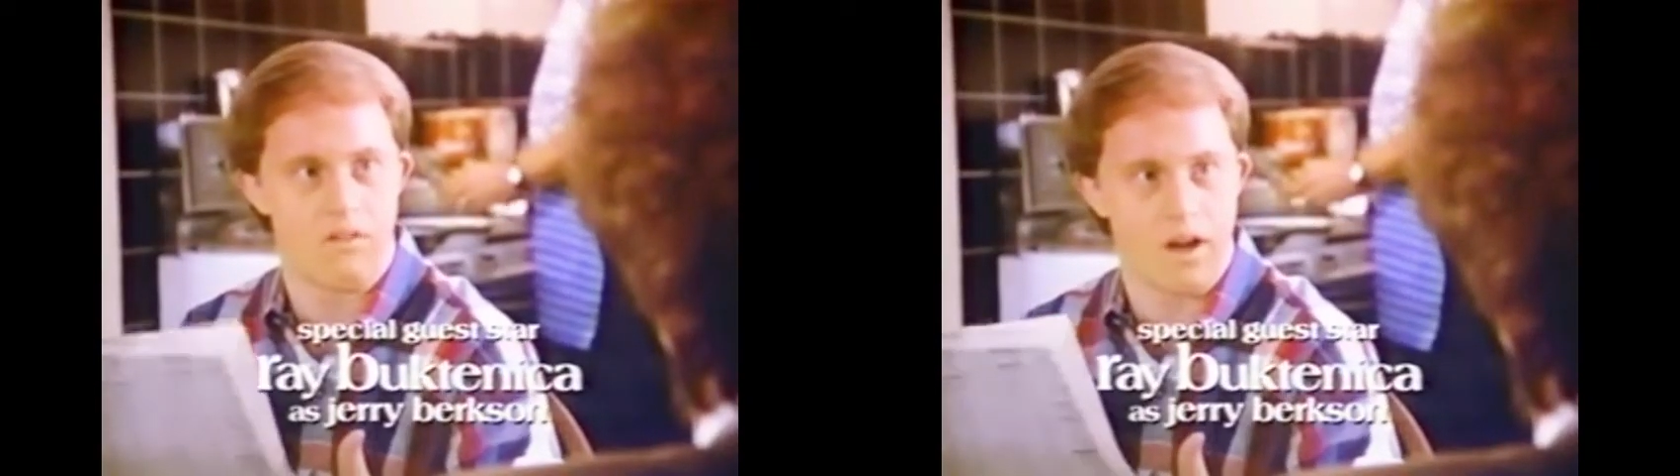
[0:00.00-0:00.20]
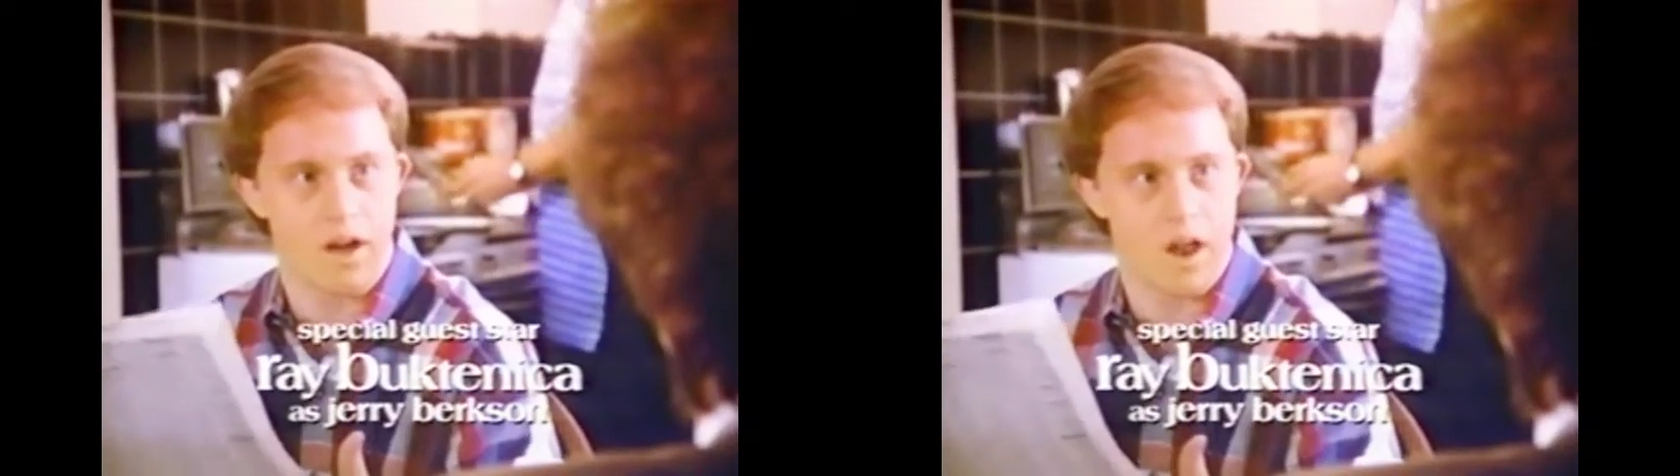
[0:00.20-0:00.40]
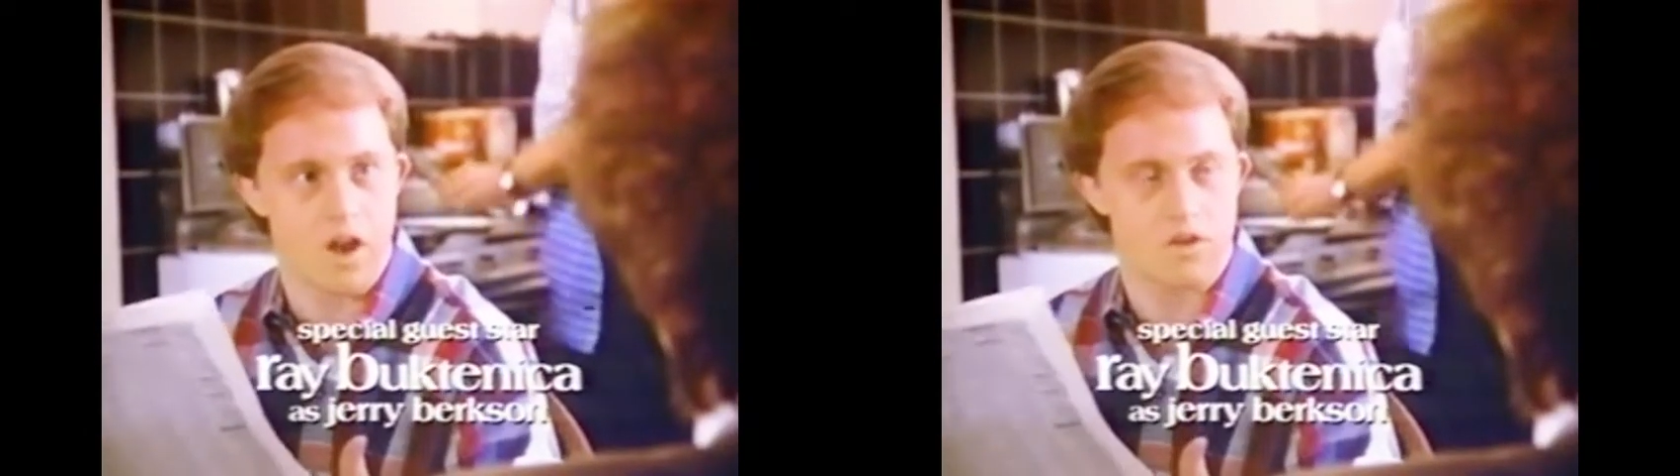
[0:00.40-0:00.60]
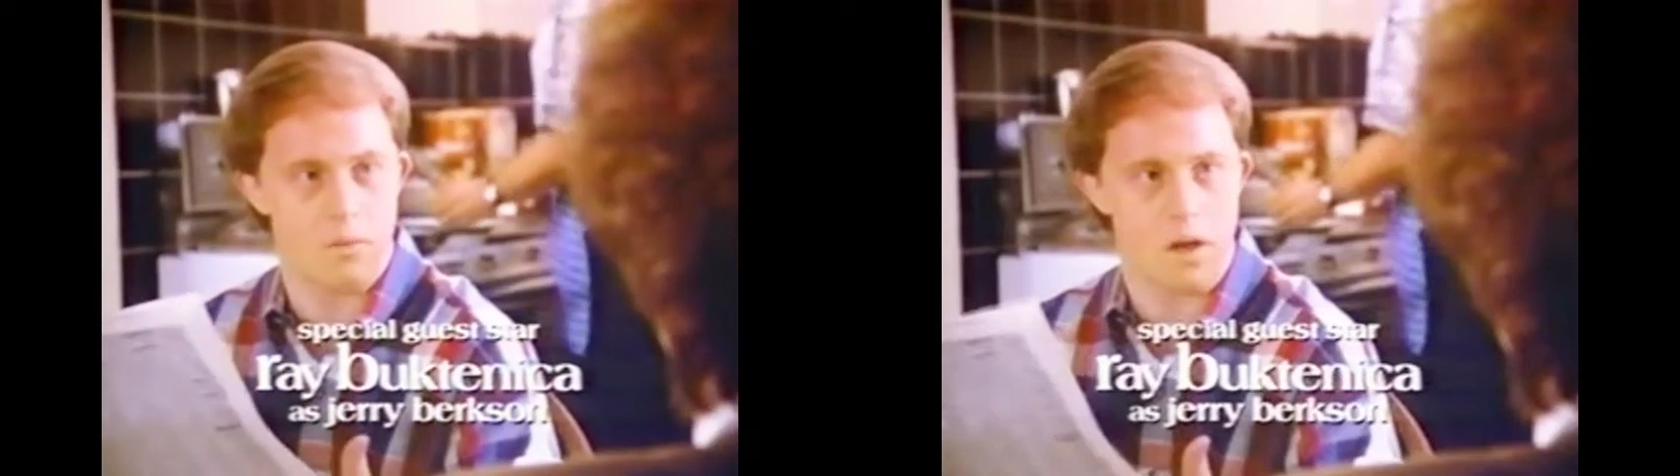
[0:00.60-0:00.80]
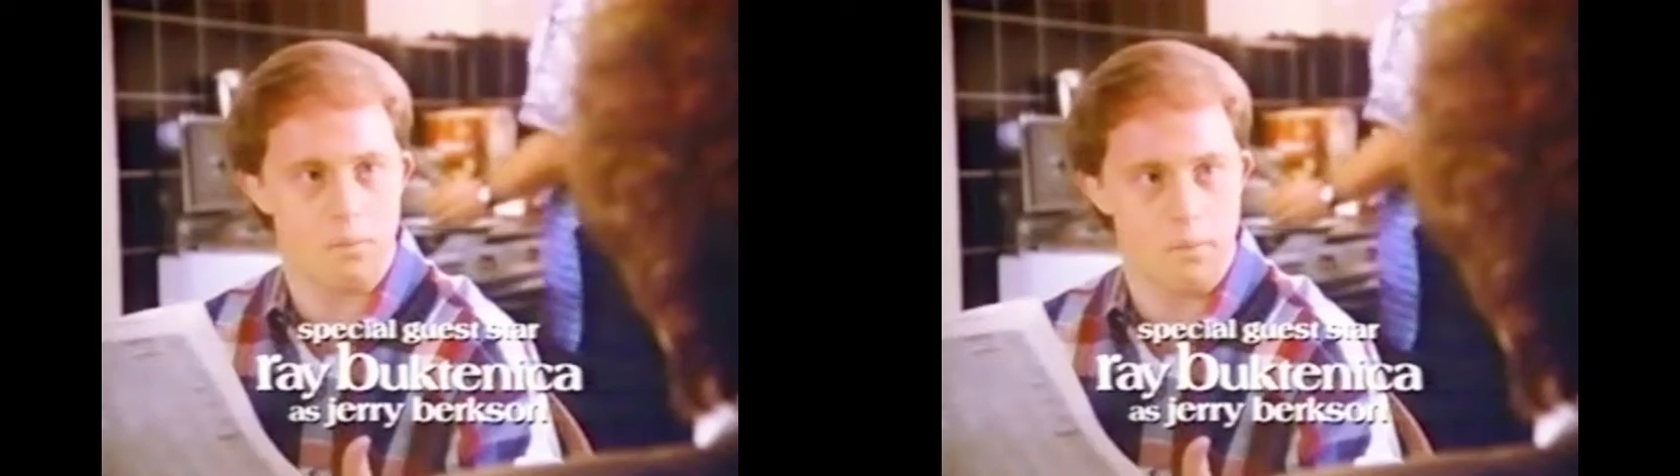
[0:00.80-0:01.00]
If I can't
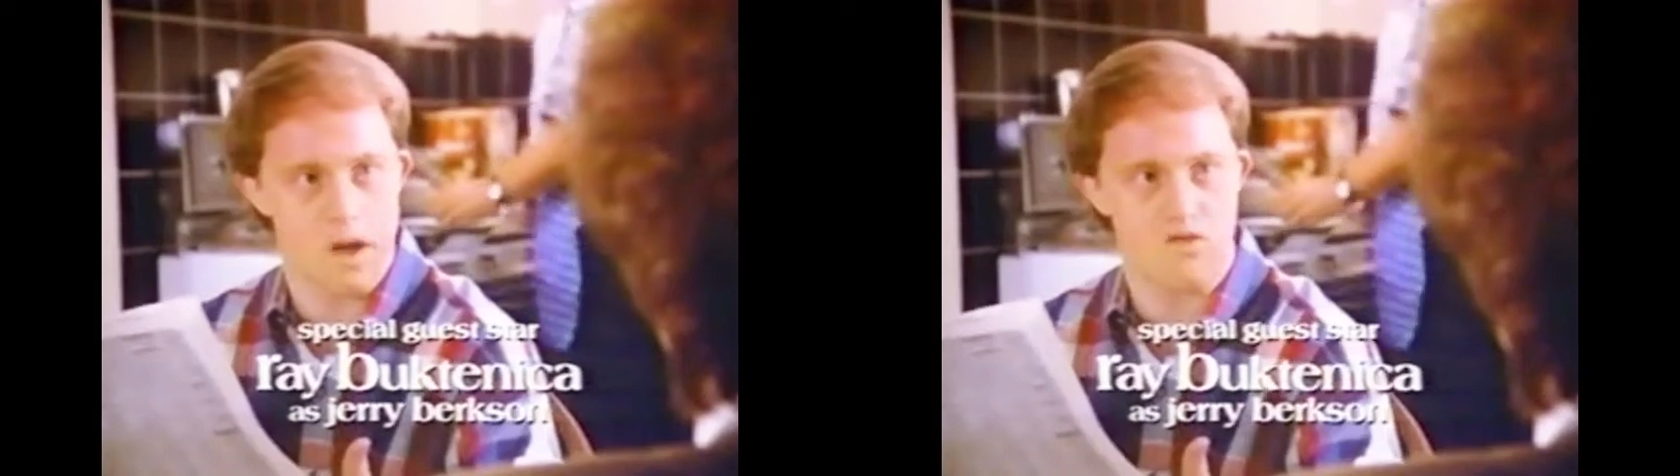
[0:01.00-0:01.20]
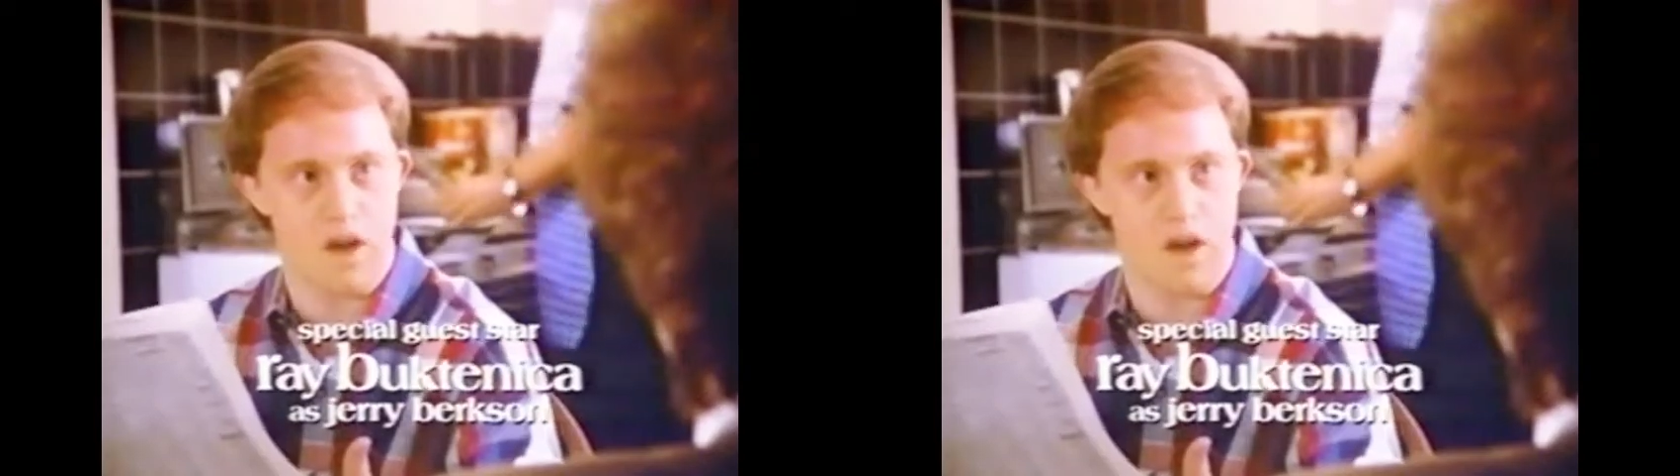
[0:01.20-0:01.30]
drive like Paige,